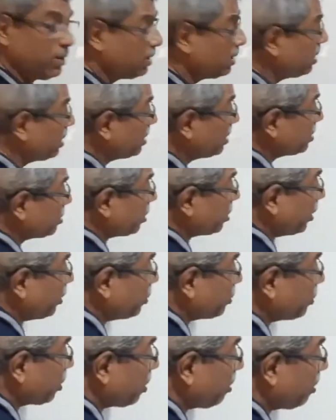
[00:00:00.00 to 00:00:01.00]

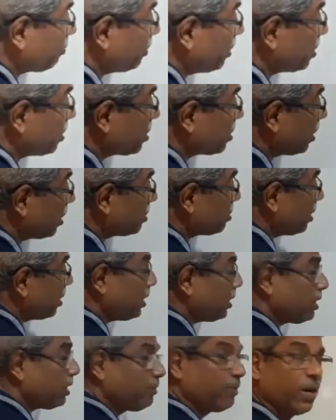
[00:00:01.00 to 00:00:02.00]
center of
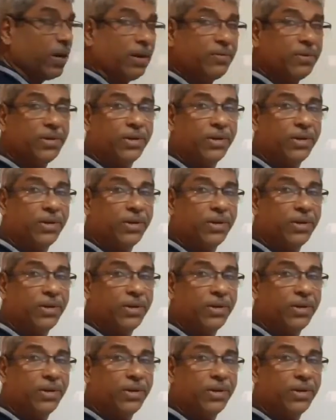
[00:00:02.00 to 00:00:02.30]
gravity